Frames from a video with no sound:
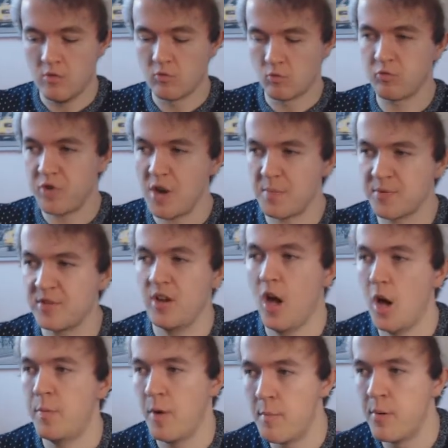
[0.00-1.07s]
ripped
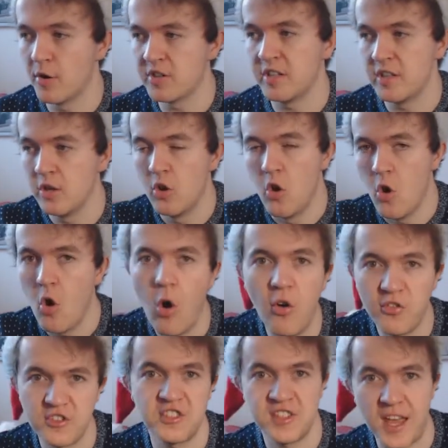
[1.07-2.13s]
upper body
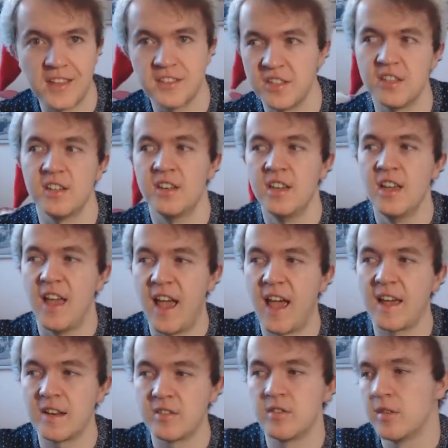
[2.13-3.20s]
of a Santa and